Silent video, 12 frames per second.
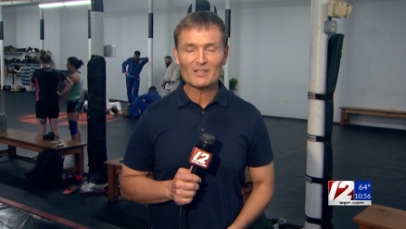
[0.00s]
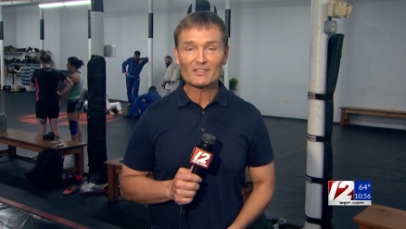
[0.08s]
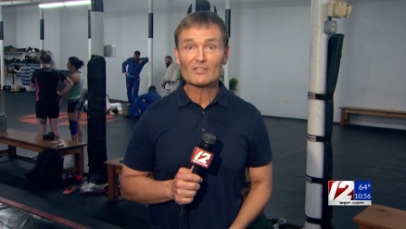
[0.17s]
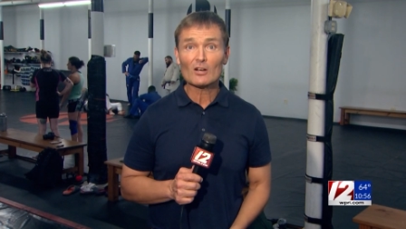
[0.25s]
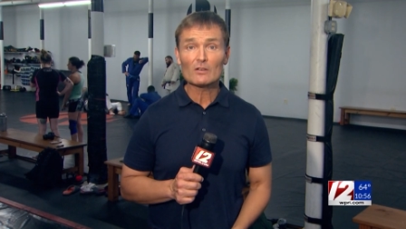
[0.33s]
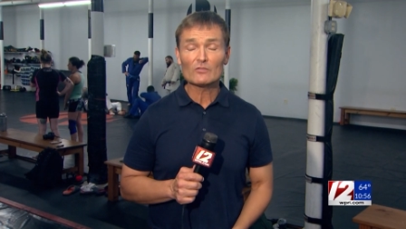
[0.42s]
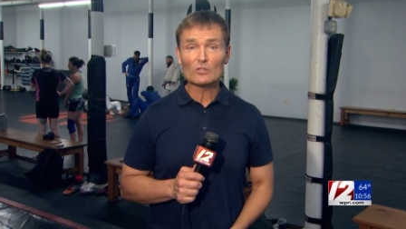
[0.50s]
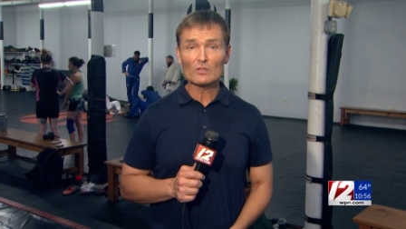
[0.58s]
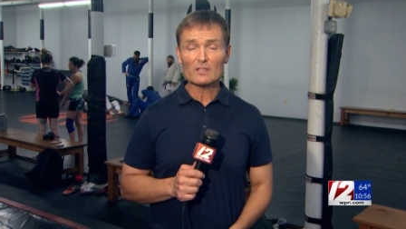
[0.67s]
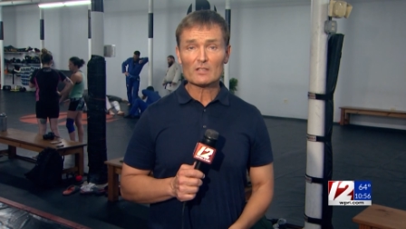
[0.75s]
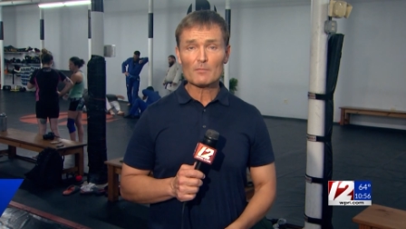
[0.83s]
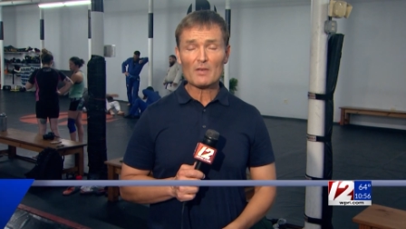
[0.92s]
means the start of
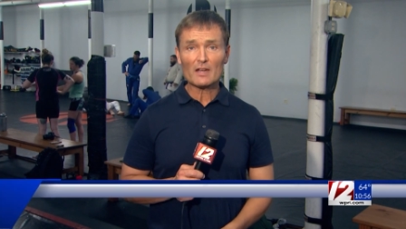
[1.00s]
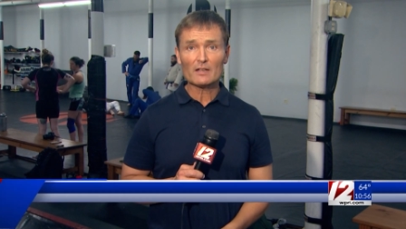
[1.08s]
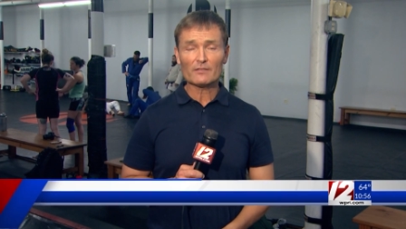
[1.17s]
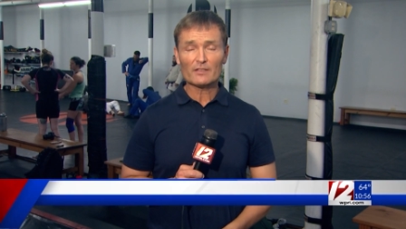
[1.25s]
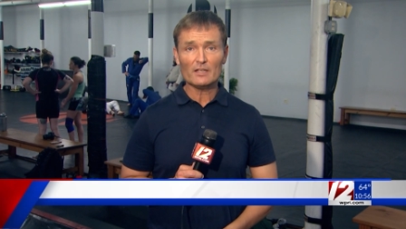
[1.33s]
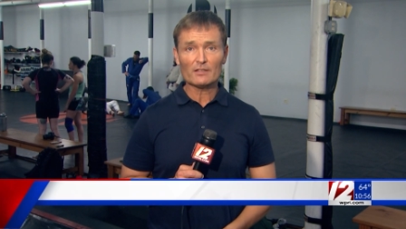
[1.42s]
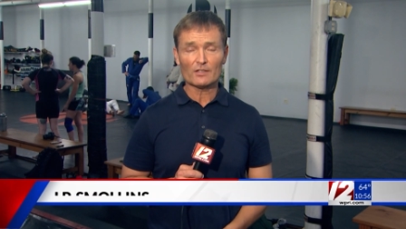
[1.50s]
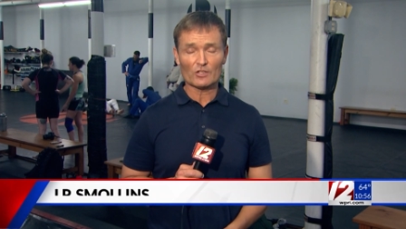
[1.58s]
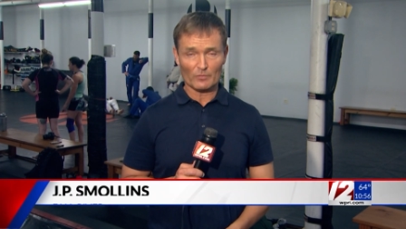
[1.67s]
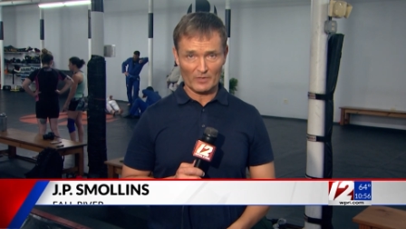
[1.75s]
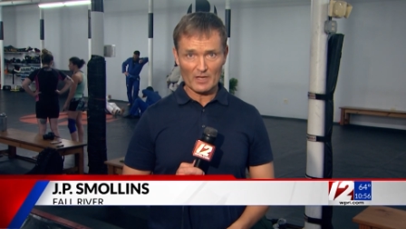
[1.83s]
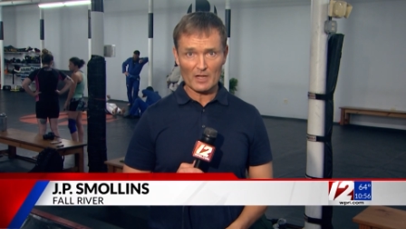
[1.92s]
Julie's competitive season. She'll
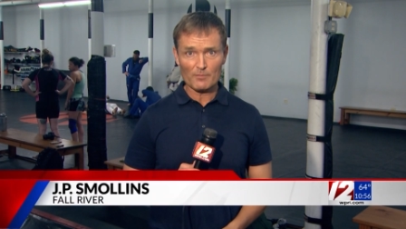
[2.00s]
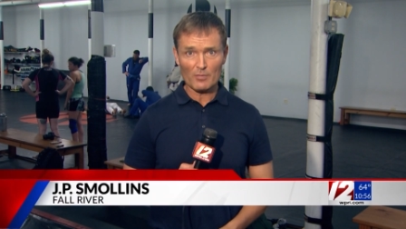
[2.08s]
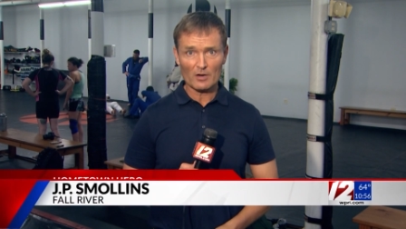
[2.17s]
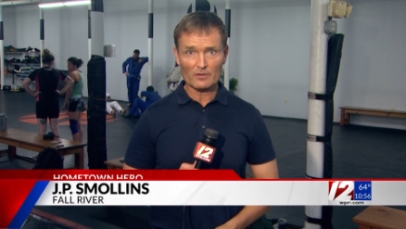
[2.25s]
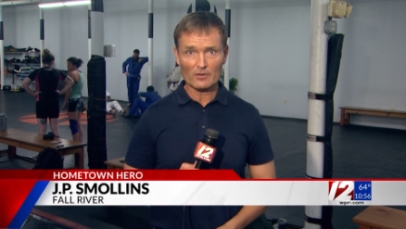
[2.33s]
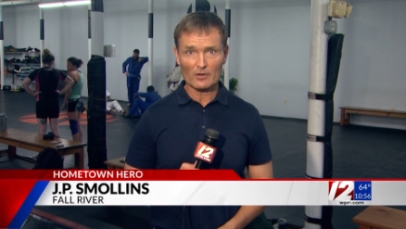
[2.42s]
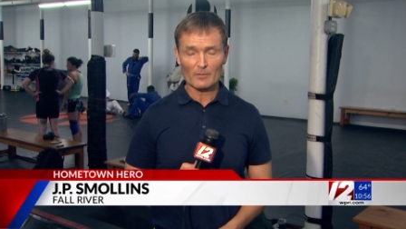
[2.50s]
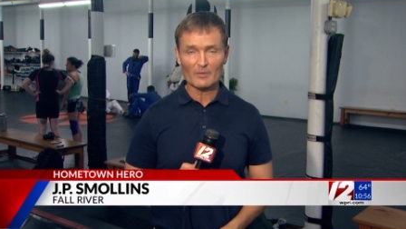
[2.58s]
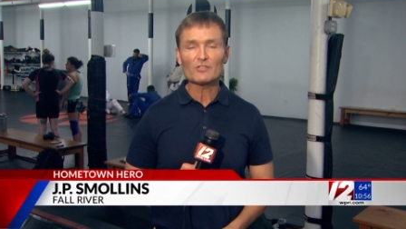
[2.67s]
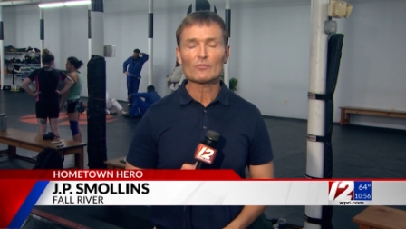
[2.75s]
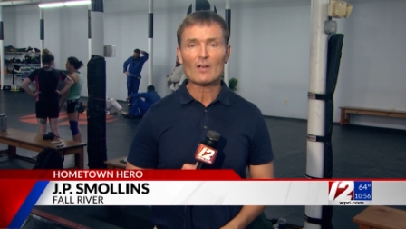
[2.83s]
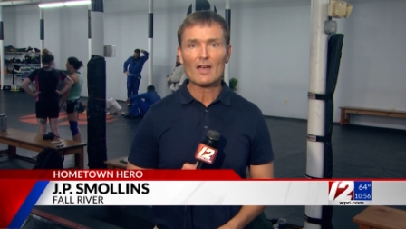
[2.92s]
be taking part in
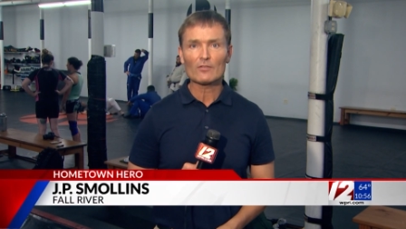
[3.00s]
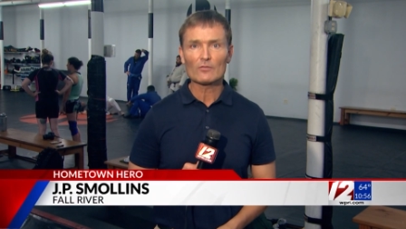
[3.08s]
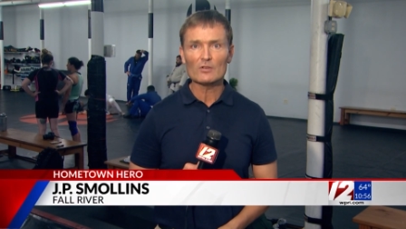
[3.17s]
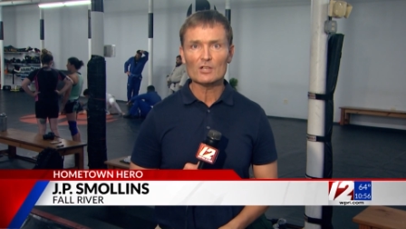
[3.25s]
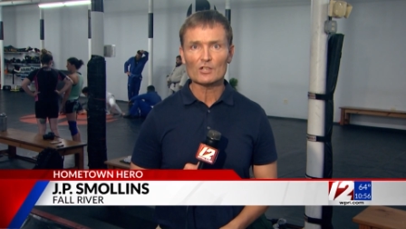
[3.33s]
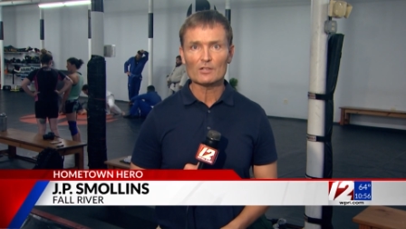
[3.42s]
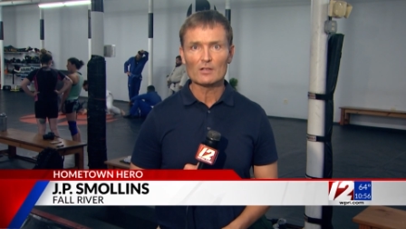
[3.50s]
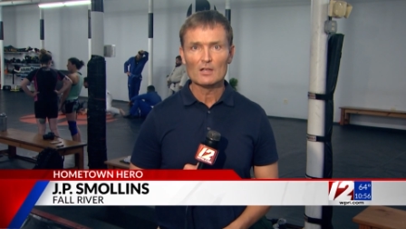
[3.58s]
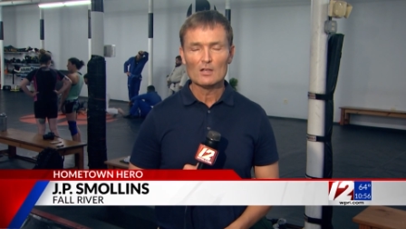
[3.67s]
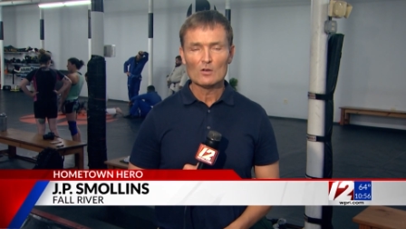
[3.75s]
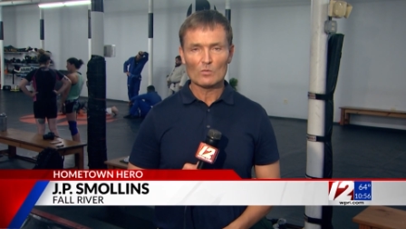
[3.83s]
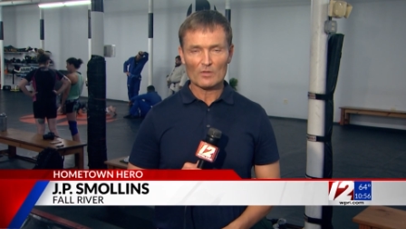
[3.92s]
tournaments around the region
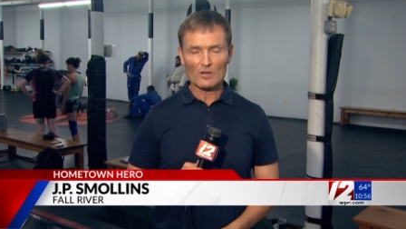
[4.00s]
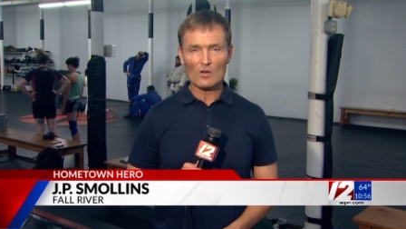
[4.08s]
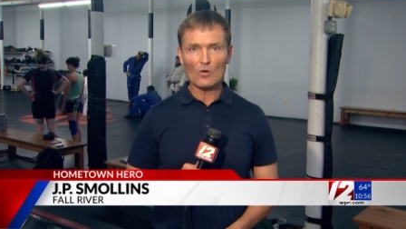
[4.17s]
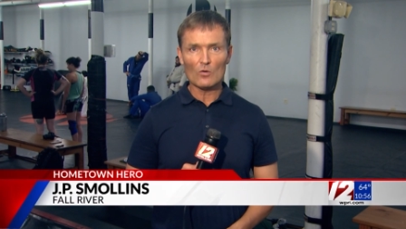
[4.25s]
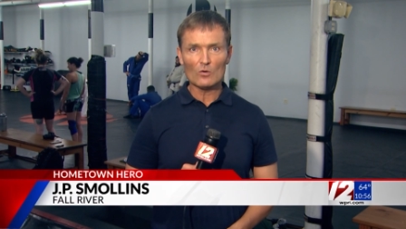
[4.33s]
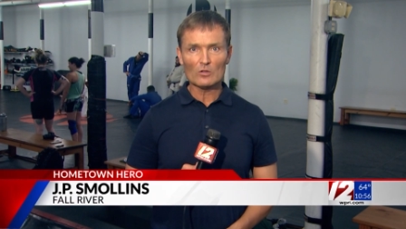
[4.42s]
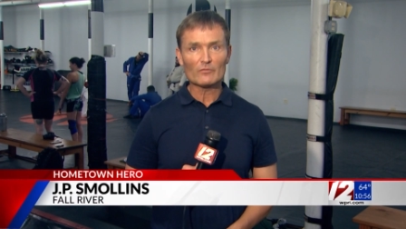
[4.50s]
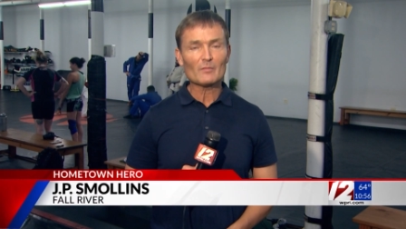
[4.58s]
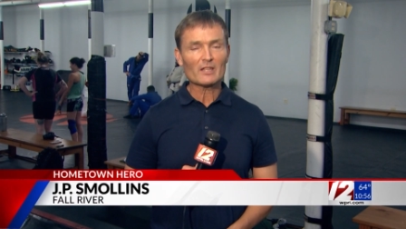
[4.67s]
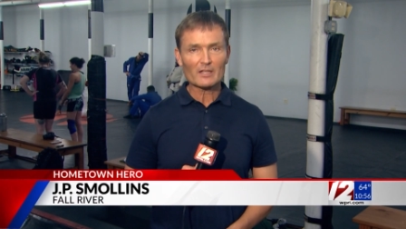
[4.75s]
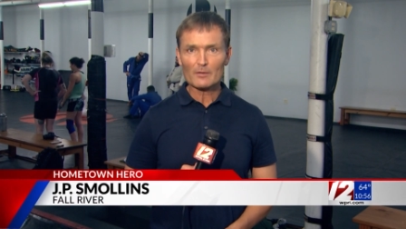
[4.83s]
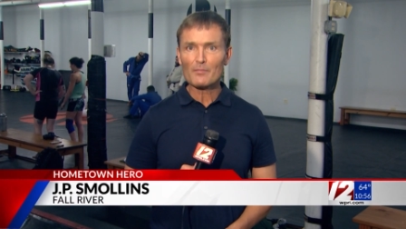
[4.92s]
with the goal of
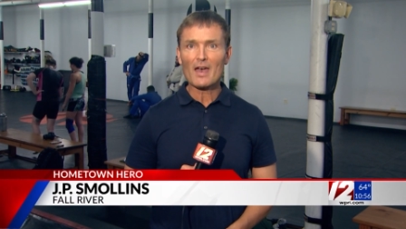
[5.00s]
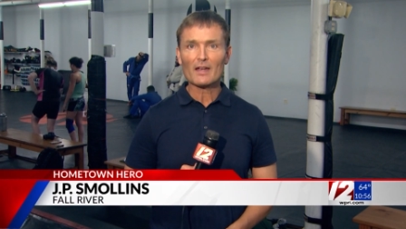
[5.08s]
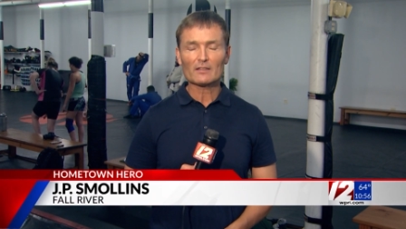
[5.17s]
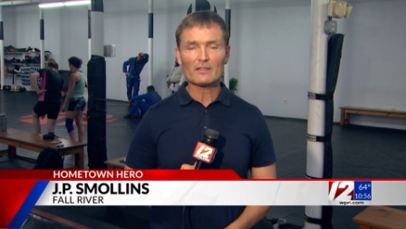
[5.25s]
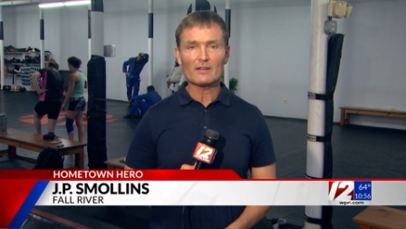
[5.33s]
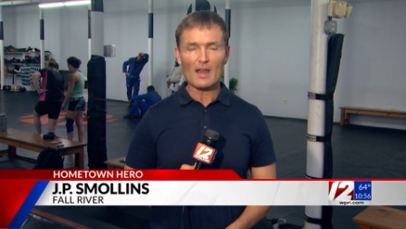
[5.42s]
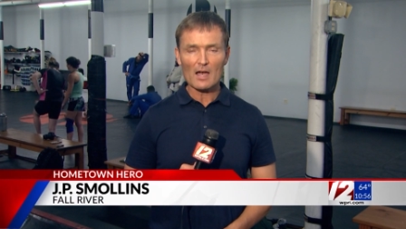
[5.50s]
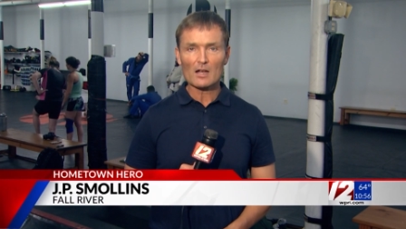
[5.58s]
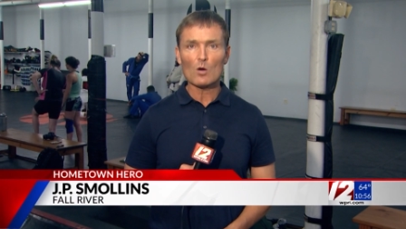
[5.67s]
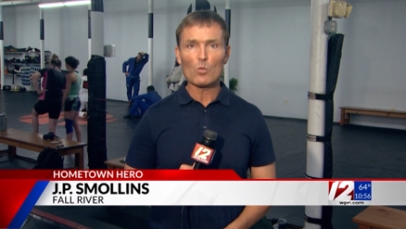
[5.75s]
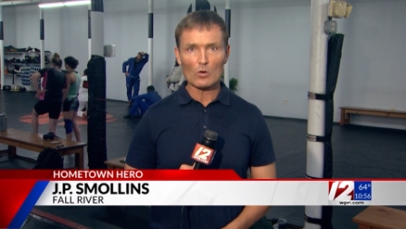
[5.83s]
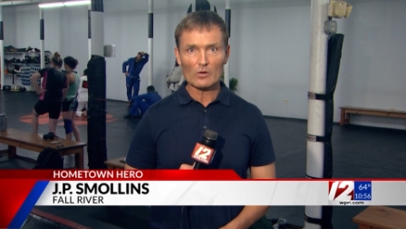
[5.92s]
making it back to the NAGA
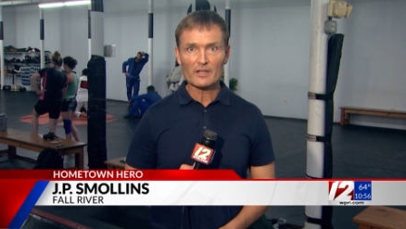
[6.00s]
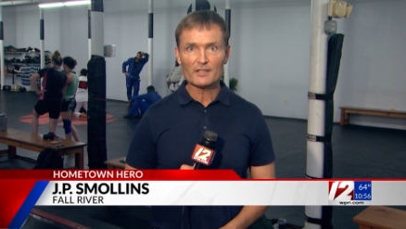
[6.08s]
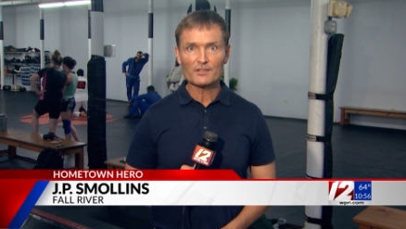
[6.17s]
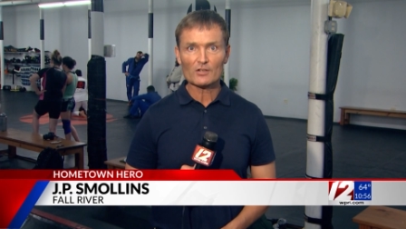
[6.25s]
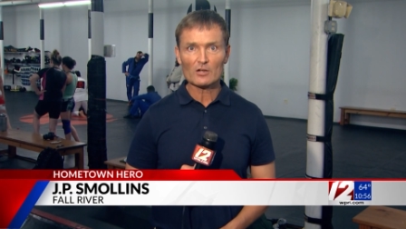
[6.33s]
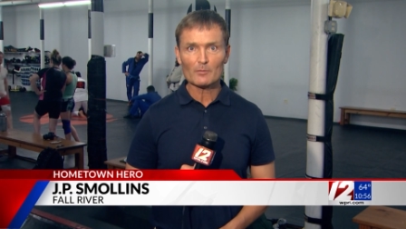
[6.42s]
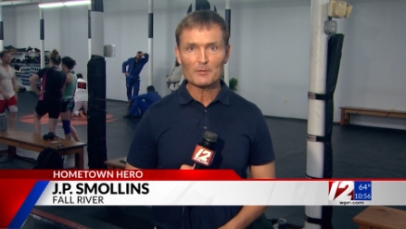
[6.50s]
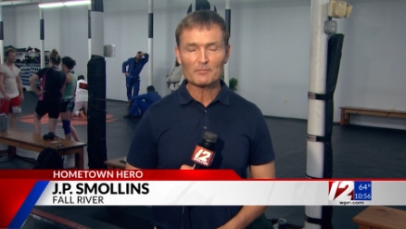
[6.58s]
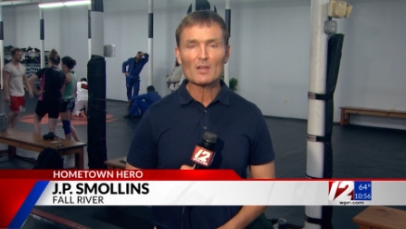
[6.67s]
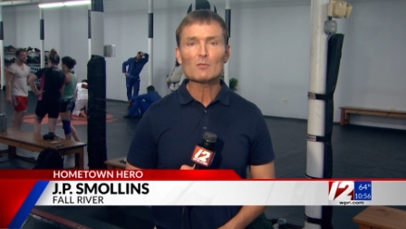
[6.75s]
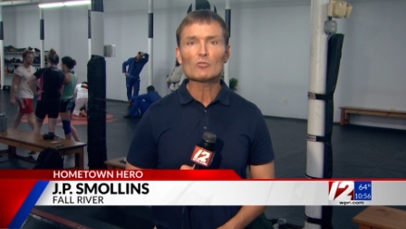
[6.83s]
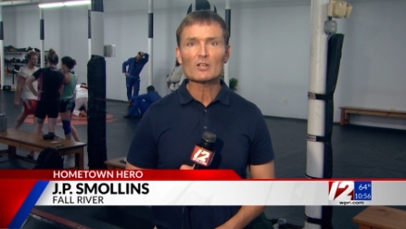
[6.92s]
World Kids Tournament
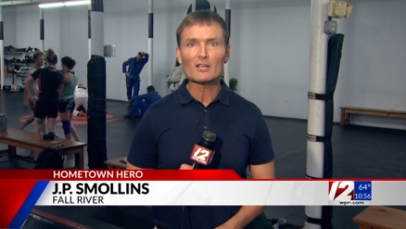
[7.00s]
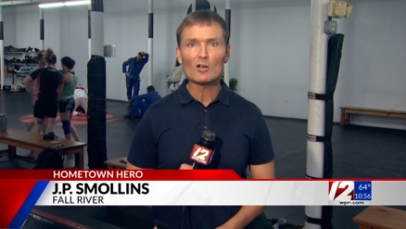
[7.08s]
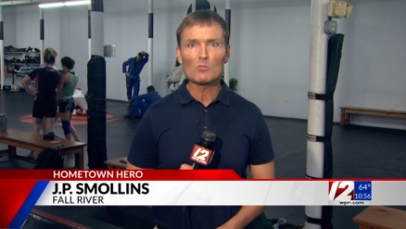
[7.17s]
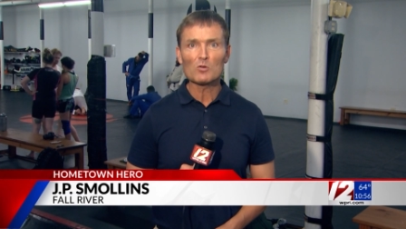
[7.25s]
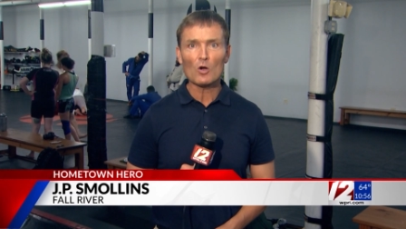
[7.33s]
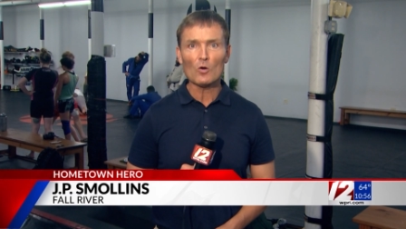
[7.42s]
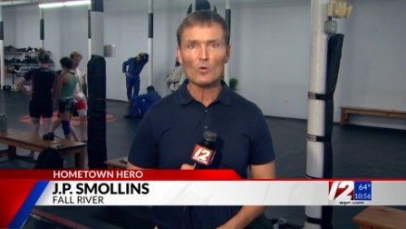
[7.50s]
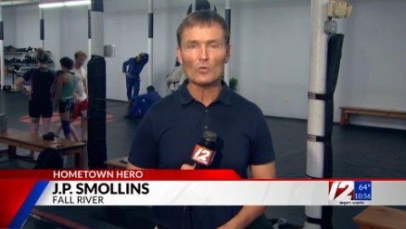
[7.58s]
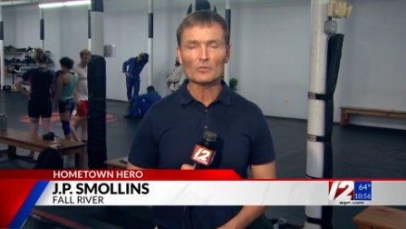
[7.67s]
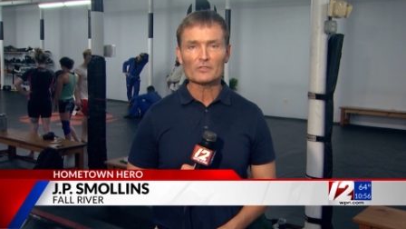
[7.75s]
and bringing home gold.